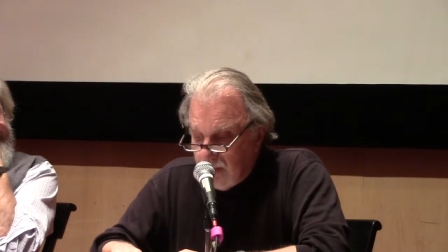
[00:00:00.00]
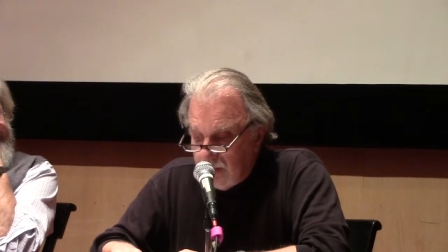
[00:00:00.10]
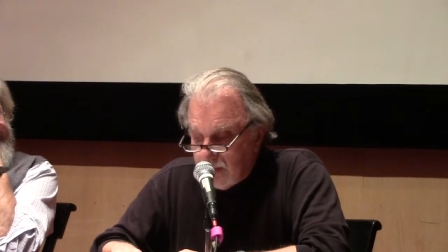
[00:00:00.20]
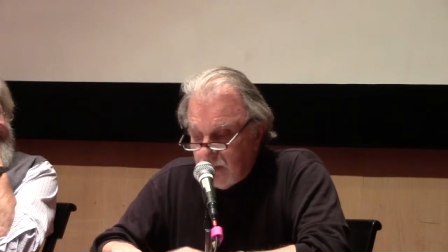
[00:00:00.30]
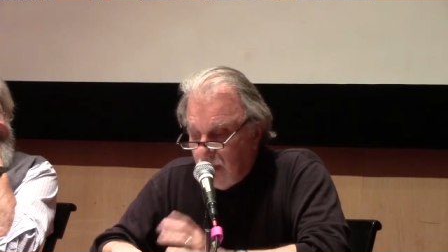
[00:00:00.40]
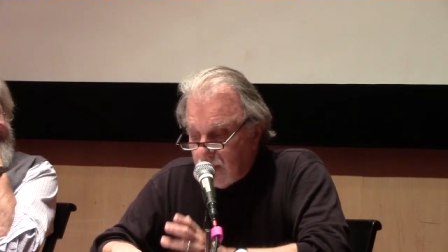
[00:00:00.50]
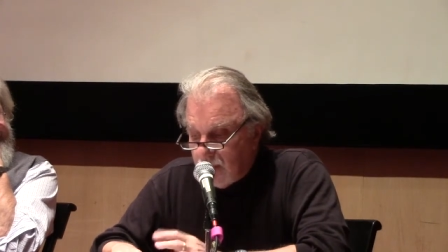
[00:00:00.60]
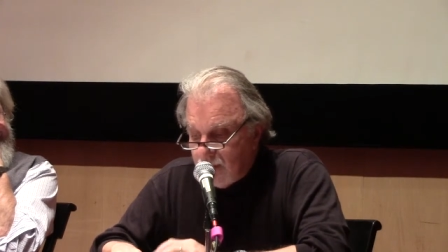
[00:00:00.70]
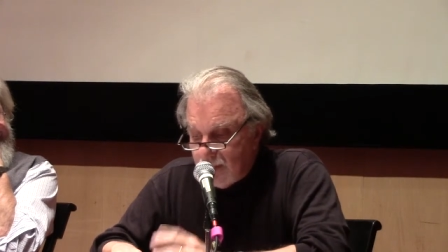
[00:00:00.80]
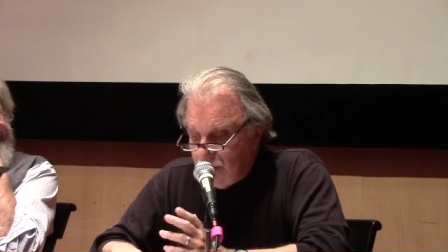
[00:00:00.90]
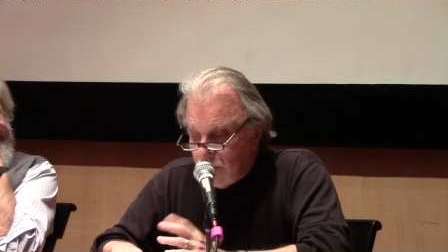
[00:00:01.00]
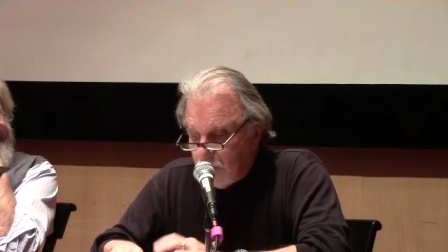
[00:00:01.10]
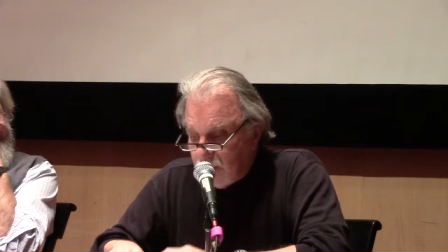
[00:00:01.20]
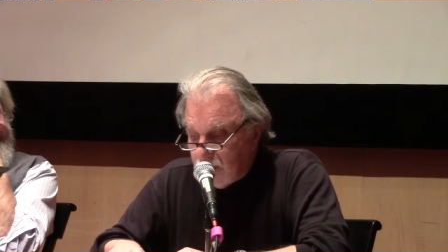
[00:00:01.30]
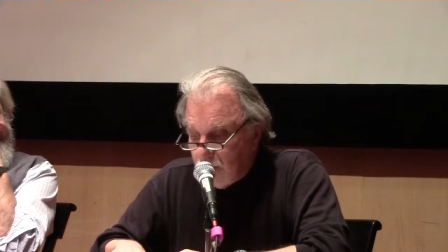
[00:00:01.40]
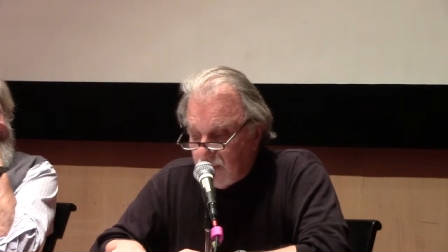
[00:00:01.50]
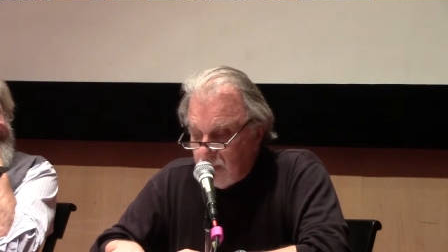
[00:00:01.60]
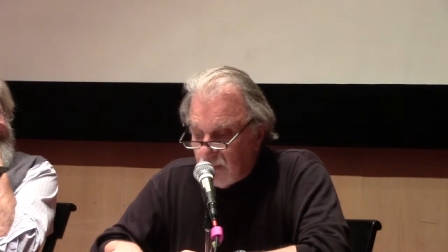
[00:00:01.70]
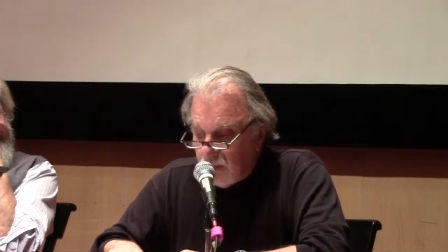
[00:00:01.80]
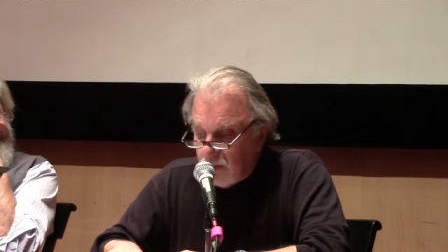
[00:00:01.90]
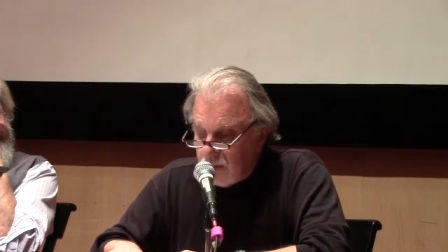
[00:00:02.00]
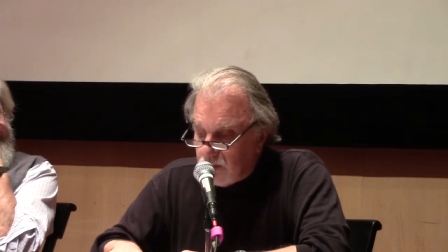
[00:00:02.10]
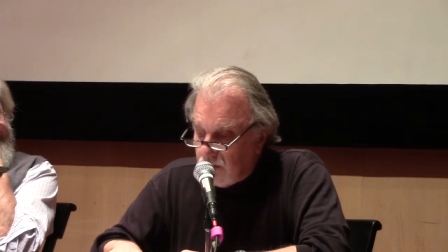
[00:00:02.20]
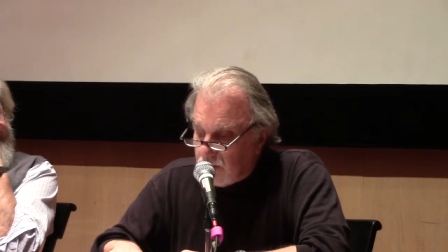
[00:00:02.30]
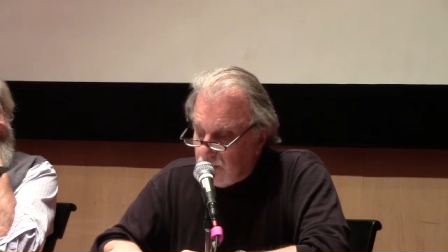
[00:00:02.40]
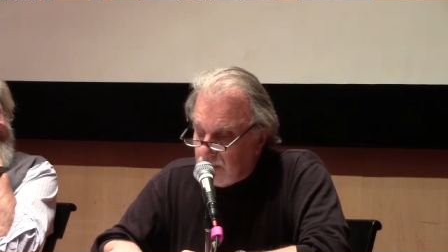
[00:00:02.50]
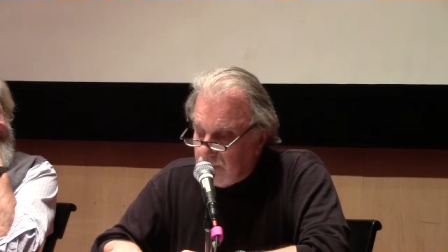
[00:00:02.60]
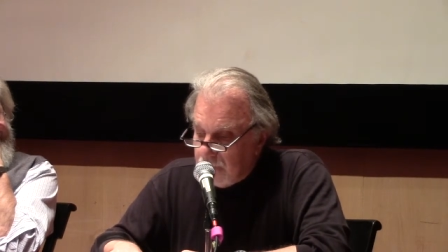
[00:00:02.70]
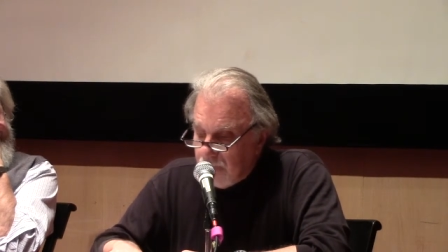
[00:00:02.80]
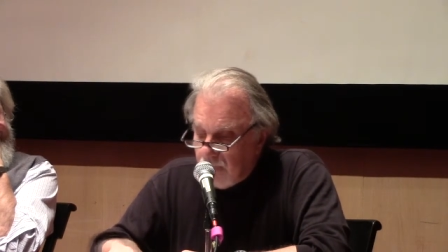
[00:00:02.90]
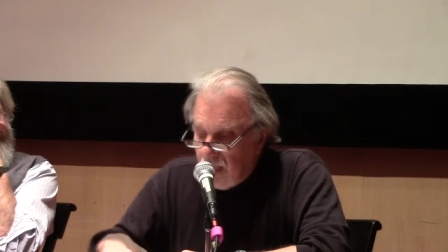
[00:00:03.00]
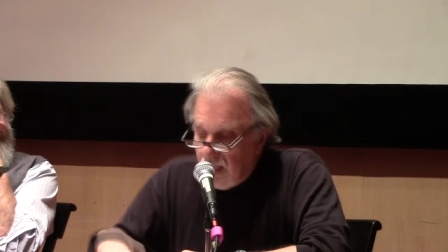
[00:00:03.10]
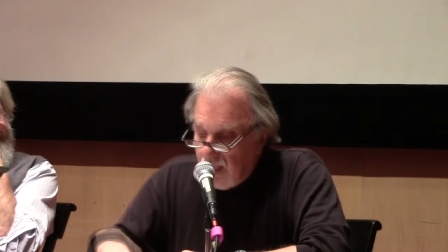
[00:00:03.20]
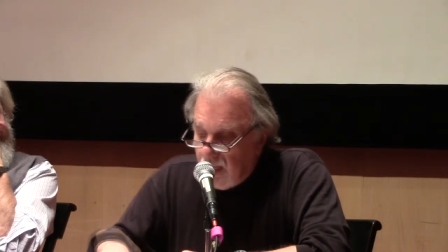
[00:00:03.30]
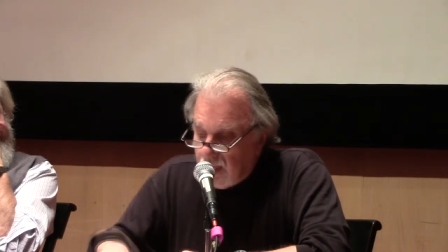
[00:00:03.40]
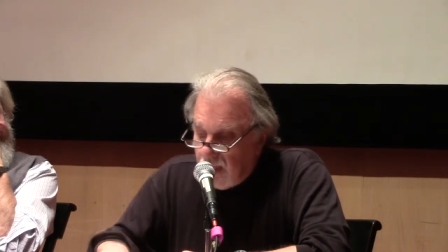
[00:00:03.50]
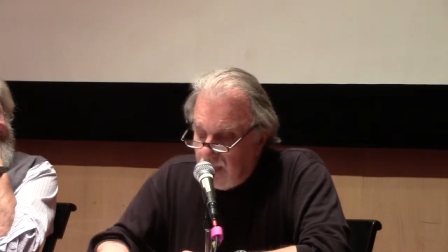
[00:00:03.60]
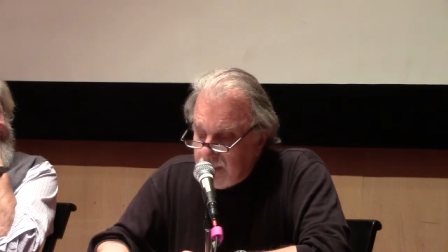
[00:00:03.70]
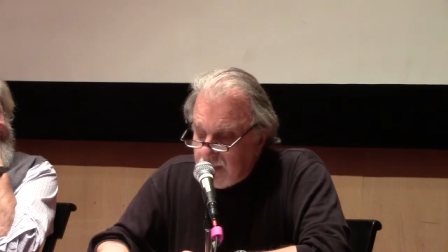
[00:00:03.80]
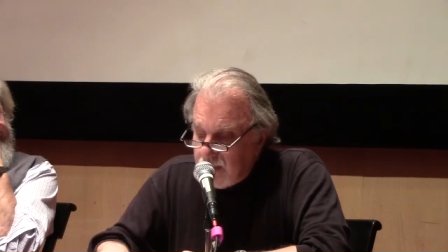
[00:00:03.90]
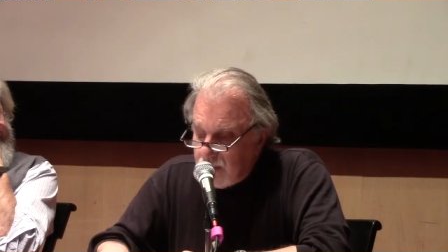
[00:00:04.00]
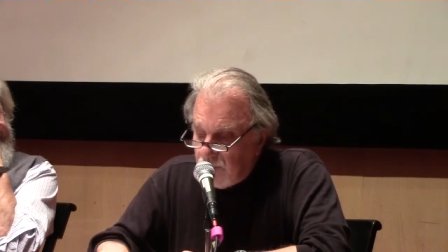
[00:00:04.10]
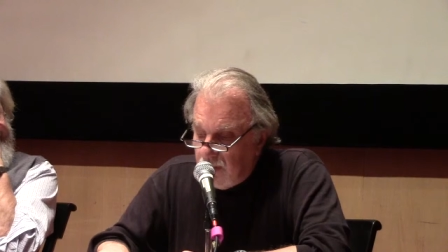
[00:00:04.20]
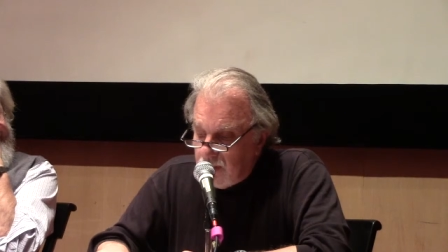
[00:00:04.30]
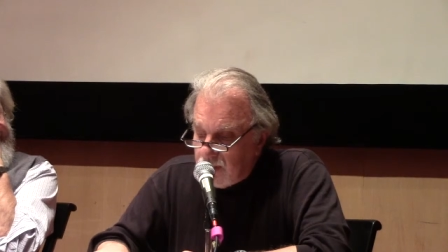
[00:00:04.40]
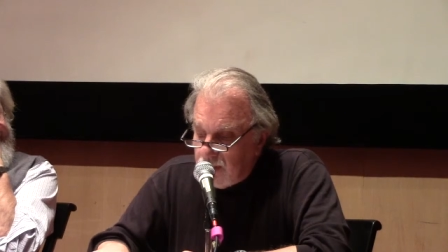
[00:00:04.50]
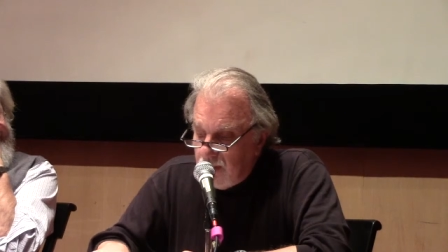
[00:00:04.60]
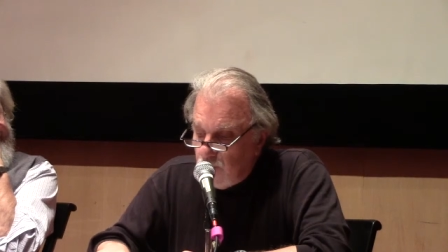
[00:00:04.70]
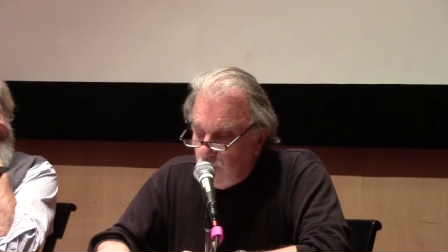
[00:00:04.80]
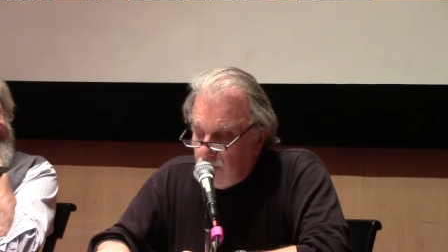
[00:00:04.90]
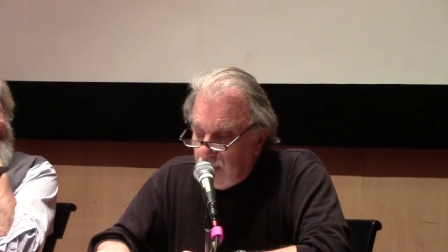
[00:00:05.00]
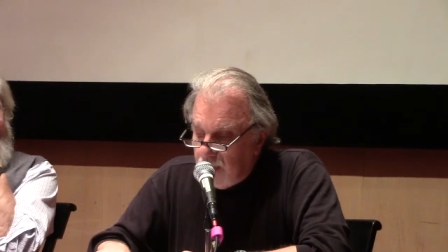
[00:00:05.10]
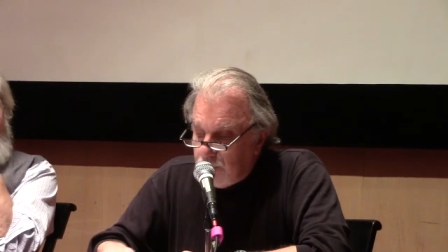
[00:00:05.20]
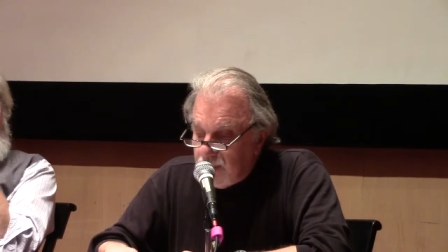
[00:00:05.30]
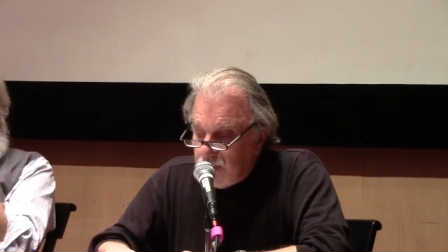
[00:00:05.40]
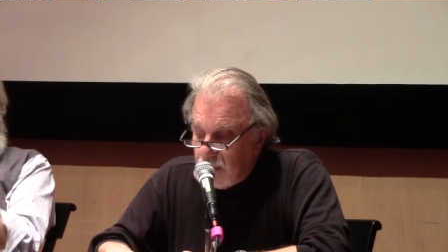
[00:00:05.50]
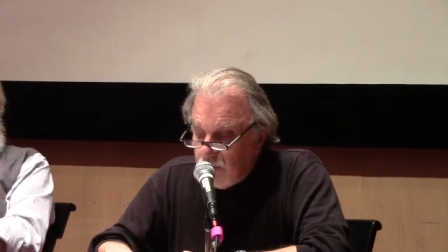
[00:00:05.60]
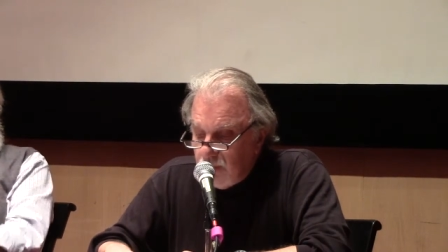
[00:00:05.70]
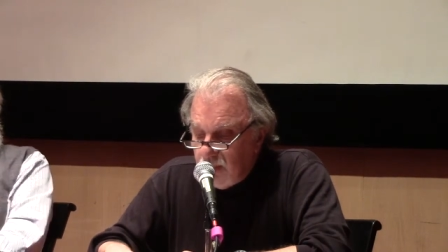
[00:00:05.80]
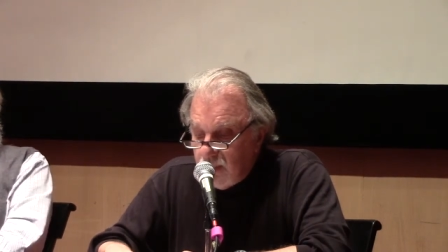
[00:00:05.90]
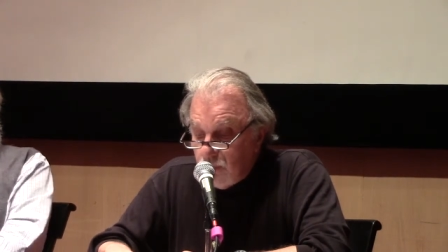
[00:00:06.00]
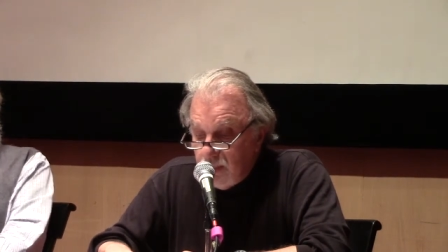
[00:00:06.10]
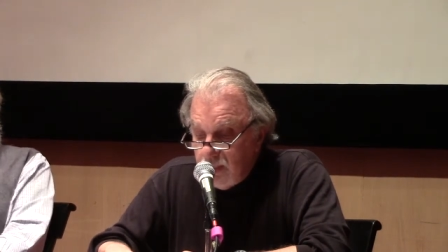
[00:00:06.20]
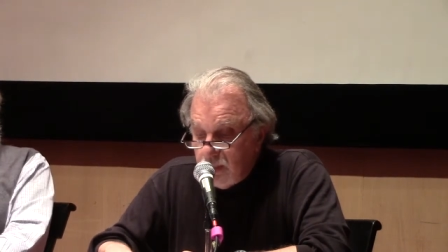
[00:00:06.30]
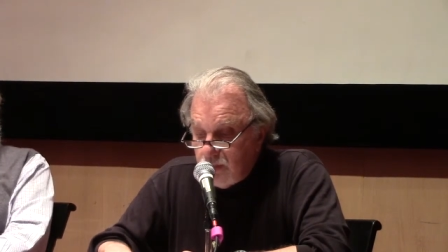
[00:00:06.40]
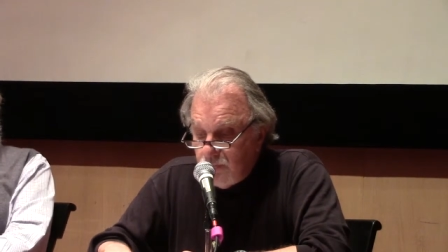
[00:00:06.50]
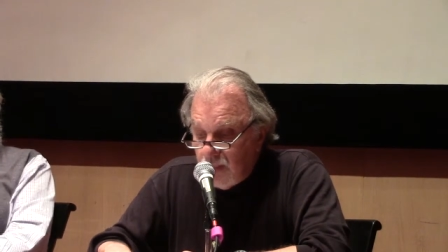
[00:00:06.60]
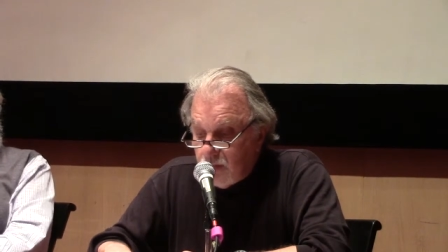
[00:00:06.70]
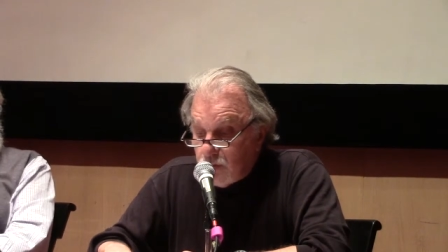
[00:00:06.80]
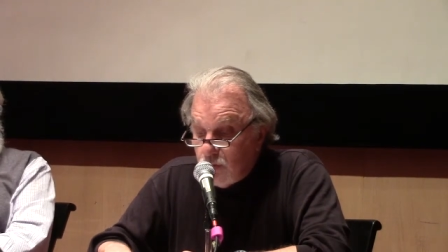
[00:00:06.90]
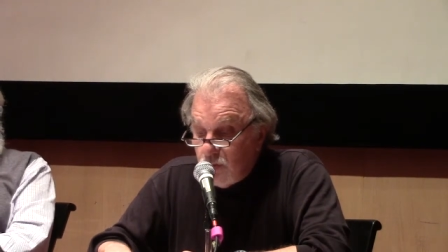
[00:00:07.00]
It's not essential, but somebody might want to talk about it. ISIS fighters, therefore, can be genuinely religious fighters